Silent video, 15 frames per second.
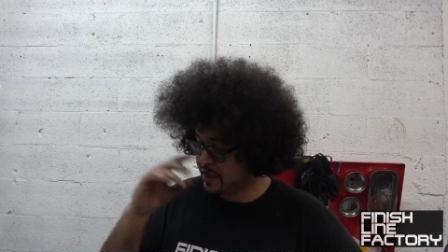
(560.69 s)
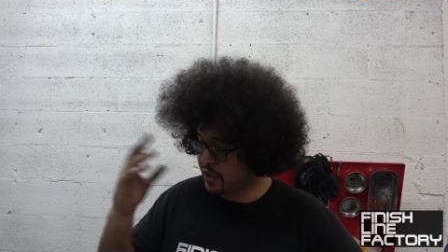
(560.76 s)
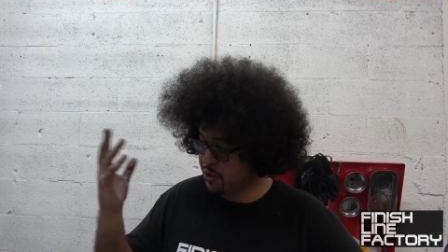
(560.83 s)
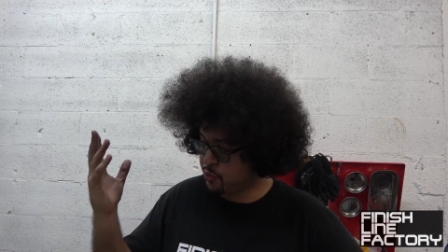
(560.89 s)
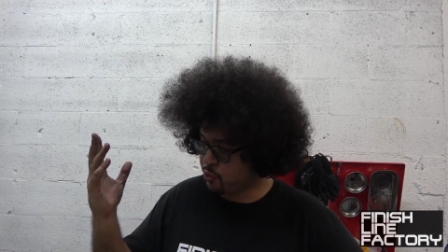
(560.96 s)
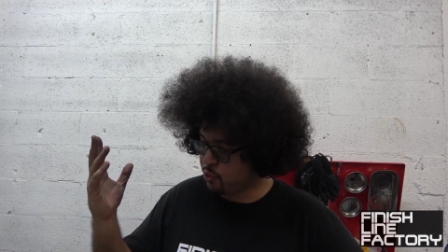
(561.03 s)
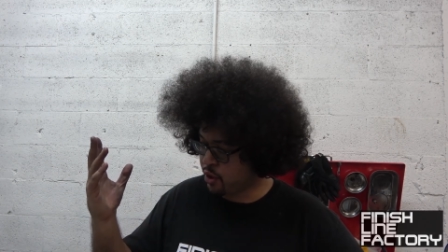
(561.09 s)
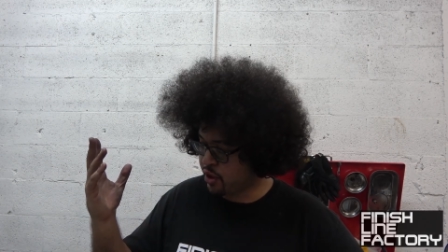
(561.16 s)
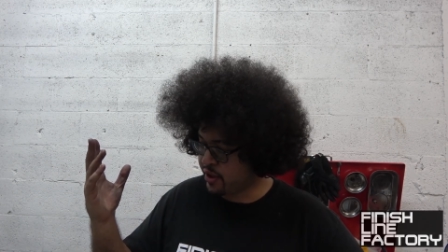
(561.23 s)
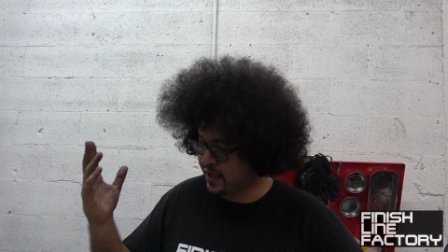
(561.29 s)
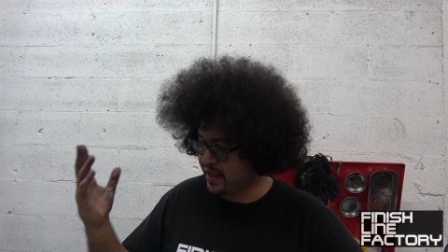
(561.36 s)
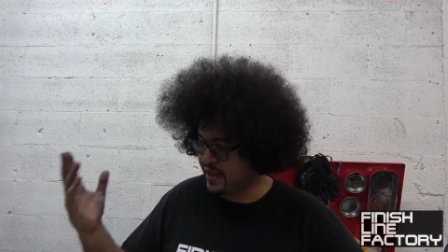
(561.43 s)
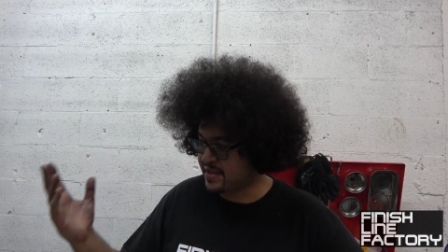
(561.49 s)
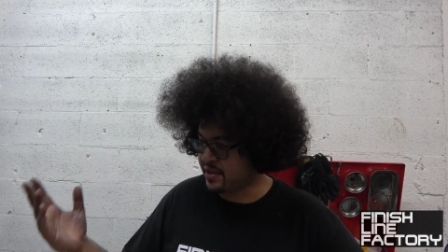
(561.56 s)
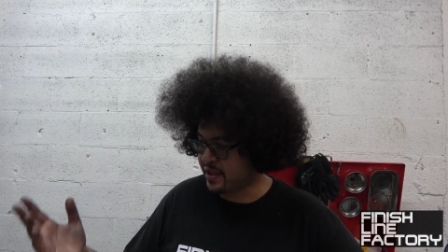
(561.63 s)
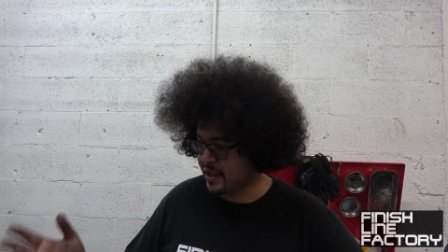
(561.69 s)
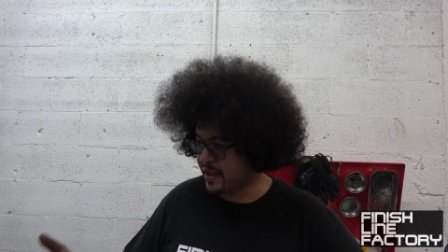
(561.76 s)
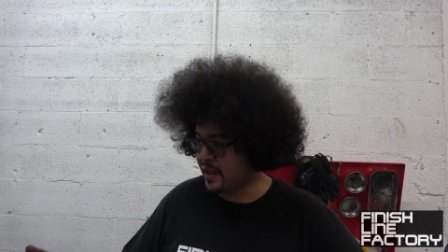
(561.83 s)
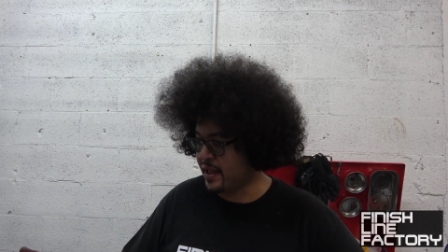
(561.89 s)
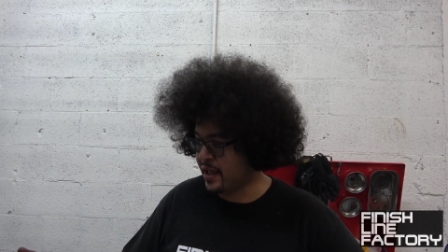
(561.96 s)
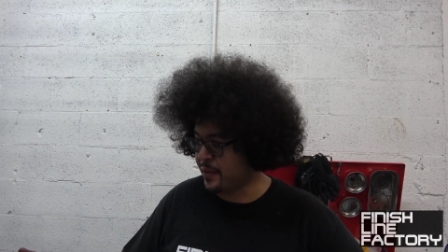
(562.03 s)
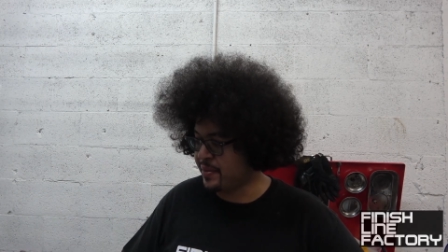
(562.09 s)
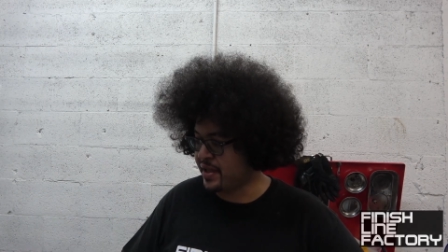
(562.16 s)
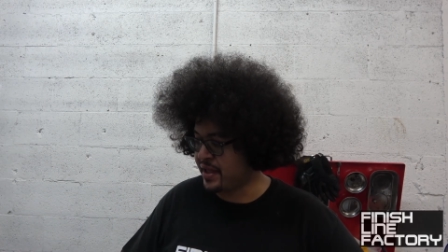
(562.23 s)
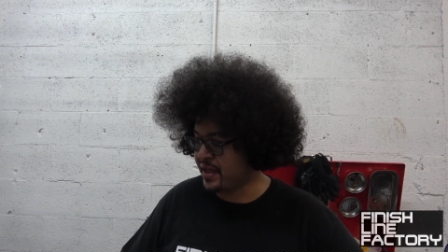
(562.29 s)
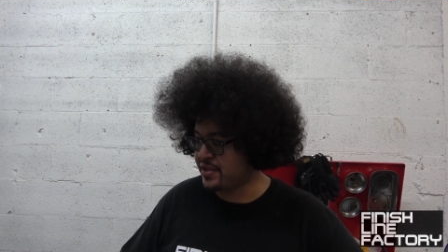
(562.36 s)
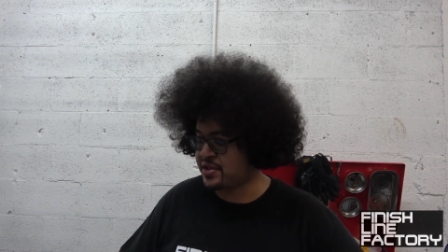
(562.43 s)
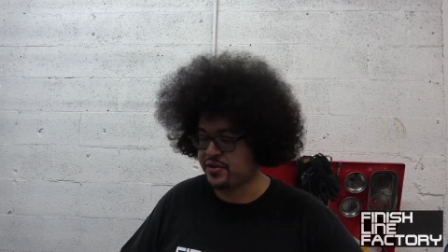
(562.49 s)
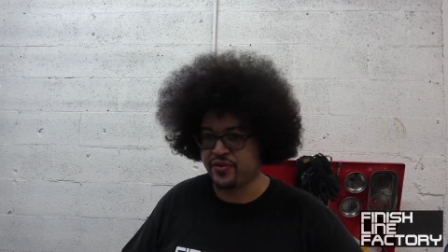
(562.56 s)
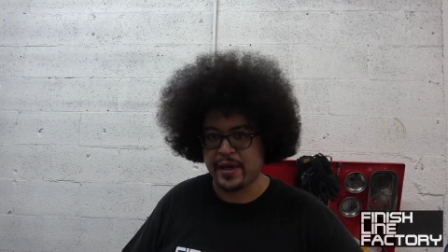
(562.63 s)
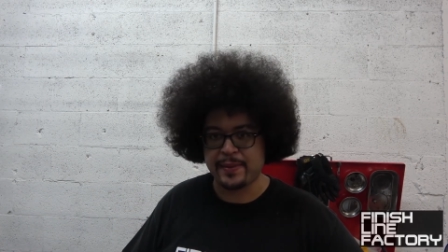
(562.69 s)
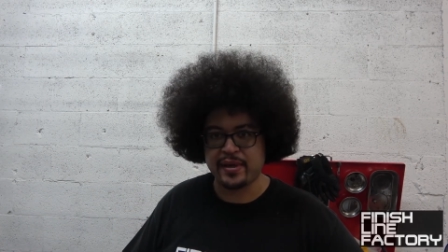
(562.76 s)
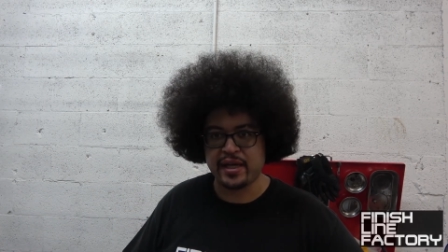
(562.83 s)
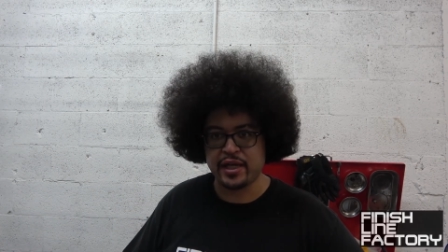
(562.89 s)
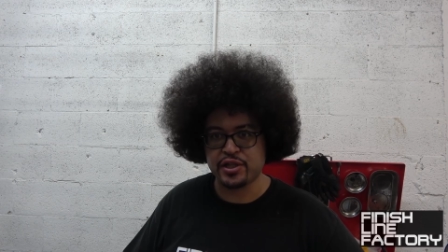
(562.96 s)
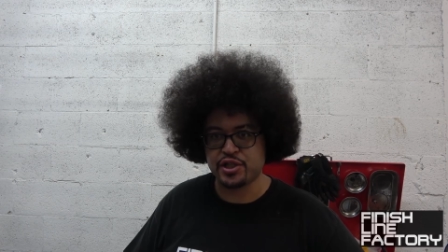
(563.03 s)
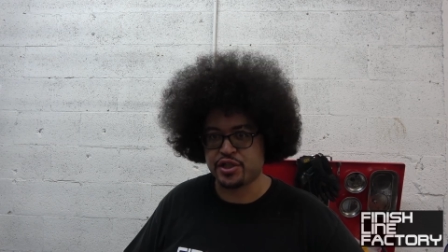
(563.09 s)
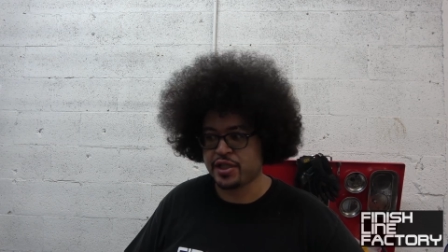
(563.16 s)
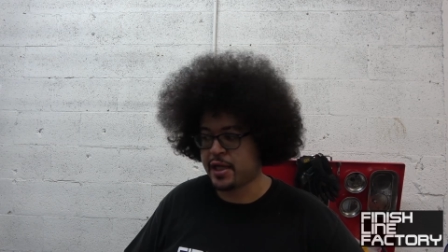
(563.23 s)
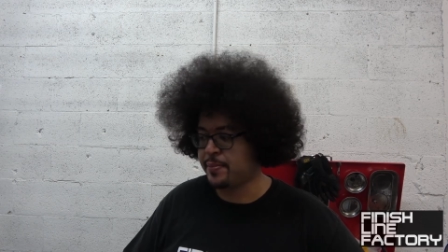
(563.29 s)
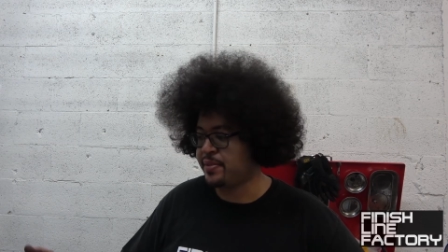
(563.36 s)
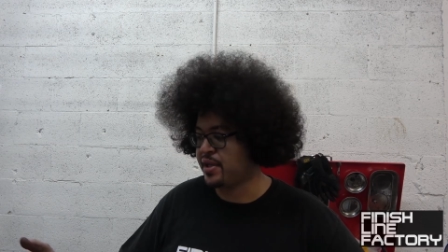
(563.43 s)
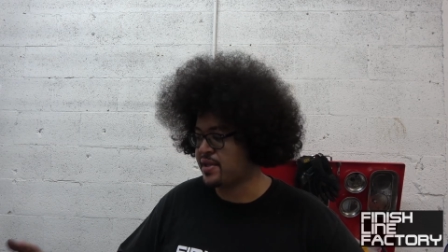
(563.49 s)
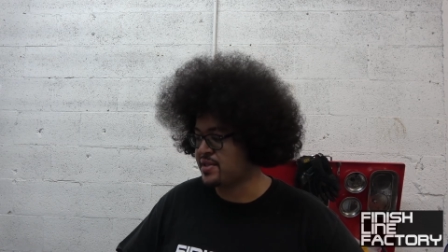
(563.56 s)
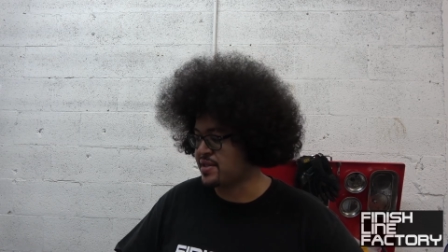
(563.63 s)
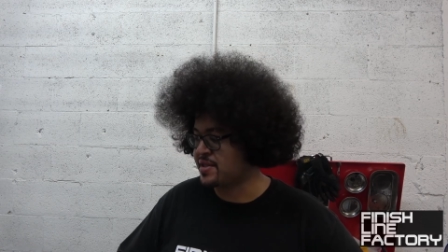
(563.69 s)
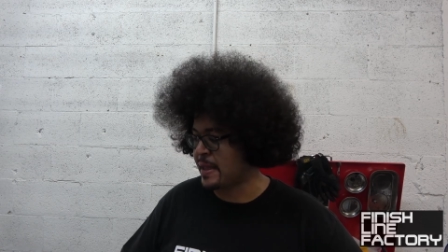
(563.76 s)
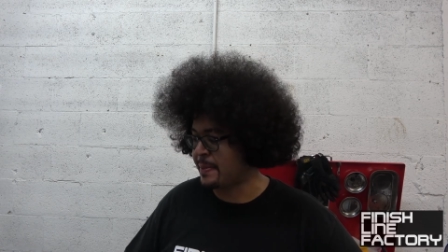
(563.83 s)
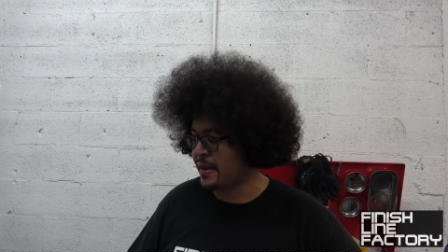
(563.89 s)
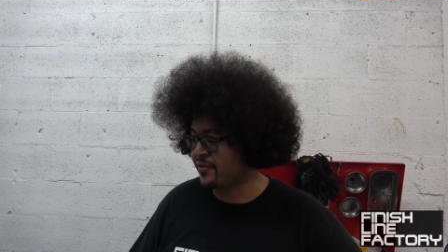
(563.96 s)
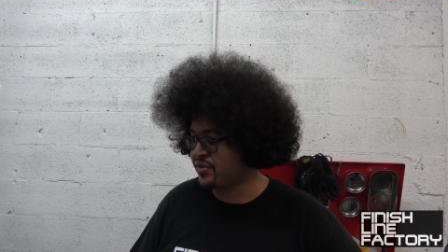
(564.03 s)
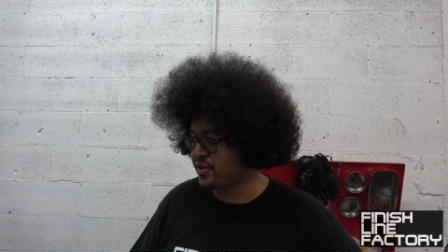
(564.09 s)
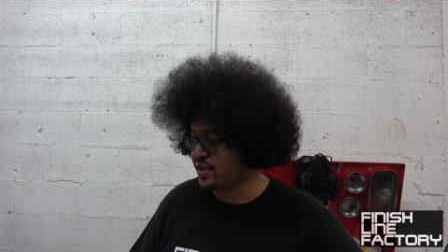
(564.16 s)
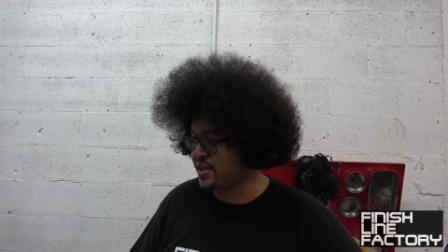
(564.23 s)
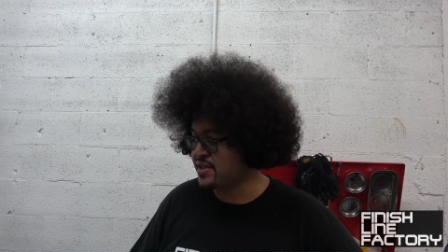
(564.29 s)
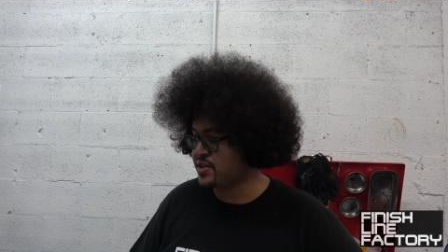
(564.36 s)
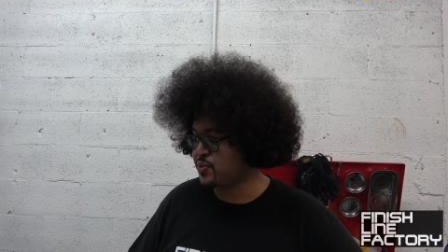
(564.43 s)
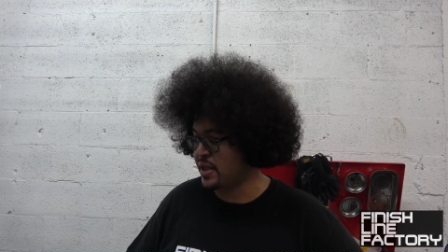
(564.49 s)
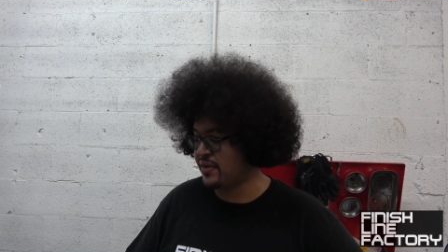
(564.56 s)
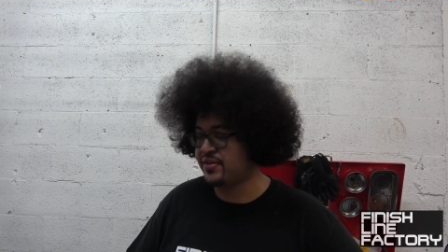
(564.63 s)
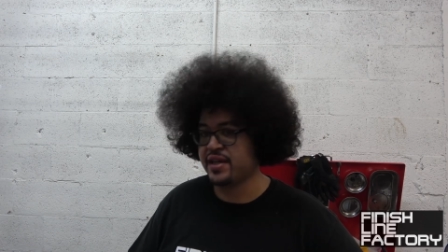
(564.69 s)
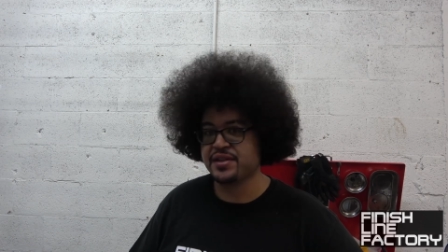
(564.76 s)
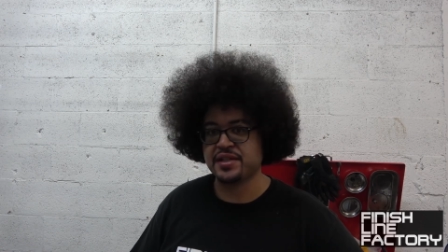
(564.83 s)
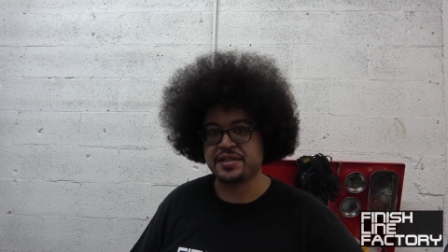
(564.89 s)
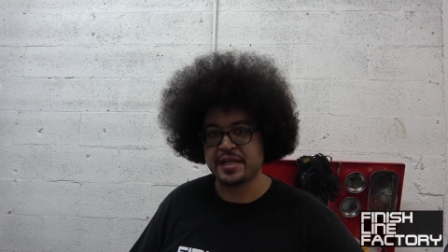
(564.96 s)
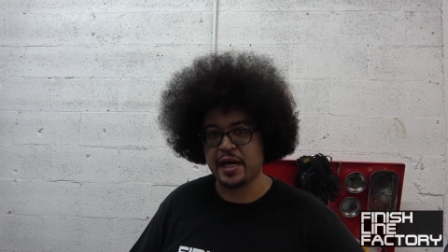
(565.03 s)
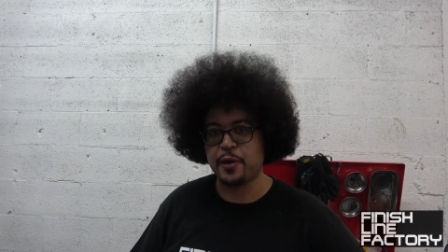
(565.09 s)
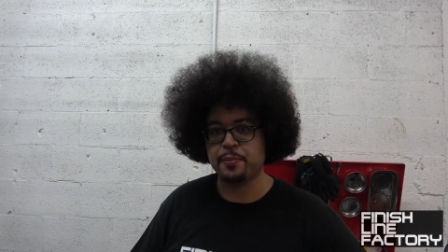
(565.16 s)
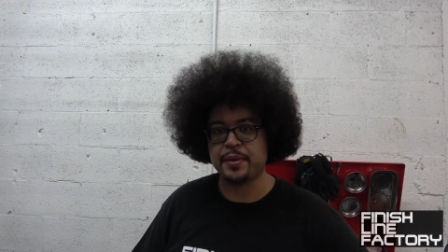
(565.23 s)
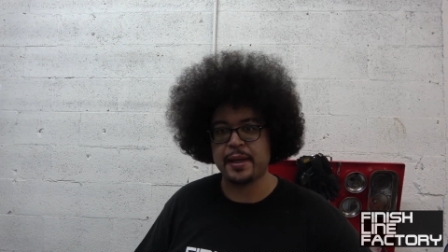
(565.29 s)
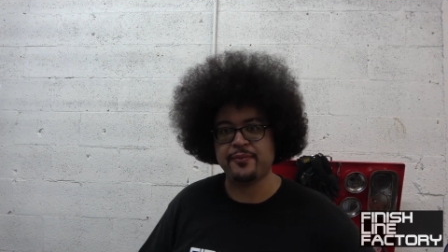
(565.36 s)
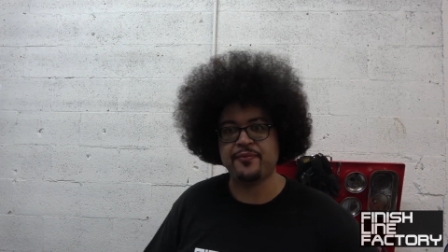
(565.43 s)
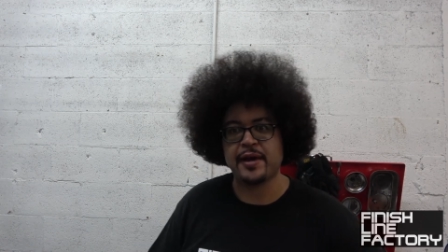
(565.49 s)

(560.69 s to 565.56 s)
It'll work, at least it'll allow me to get to the fabrication shop, because the step after this, we have to get the downpipe